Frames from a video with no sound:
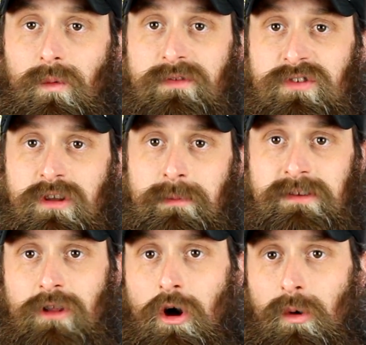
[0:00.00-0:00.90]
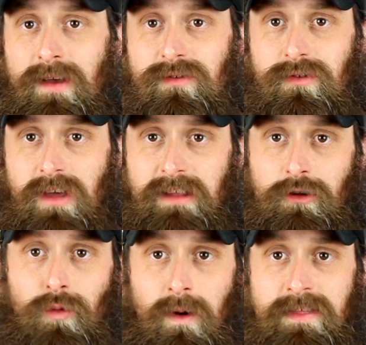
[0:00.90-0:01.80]
We've seen them as low as in
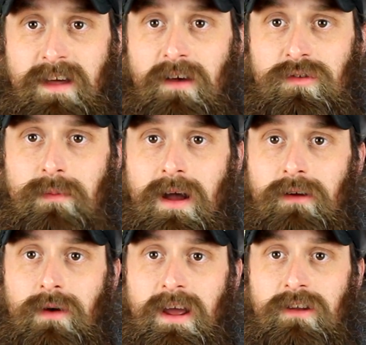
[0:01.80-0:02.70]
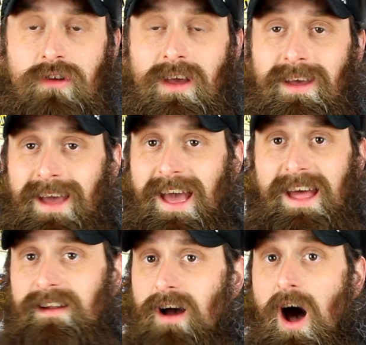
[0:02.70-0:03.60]
the 20,000 mile range
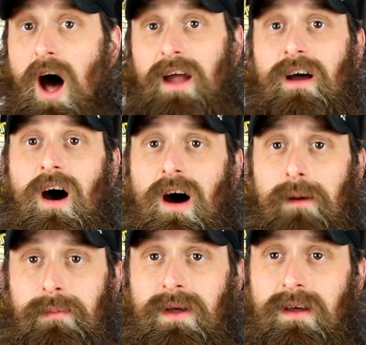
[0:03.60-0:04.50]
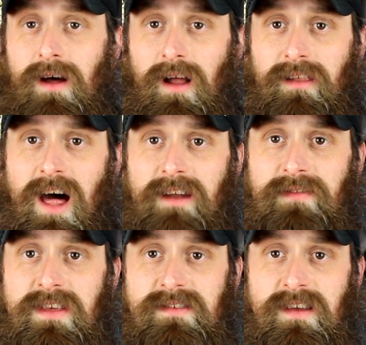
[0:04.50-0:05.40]
and on up. A lot
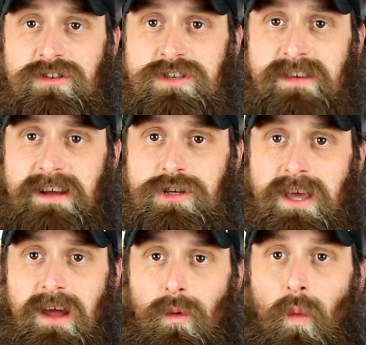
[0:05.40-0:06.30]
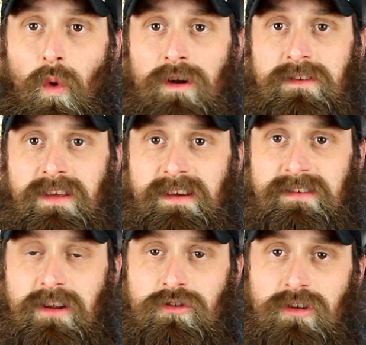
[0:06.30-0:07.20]
of these engines actually had a warranty
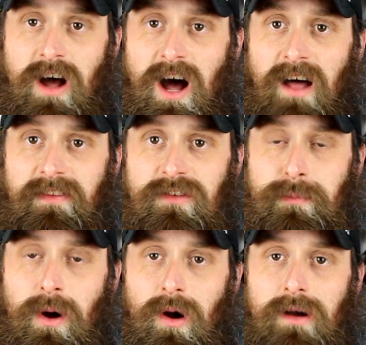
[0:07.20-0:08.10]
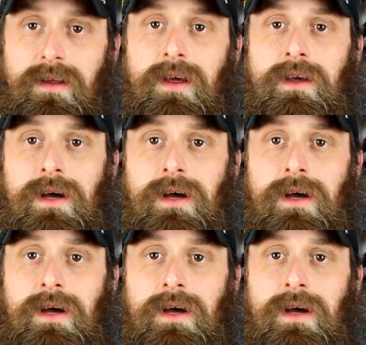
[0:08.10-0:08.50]
extension on this part.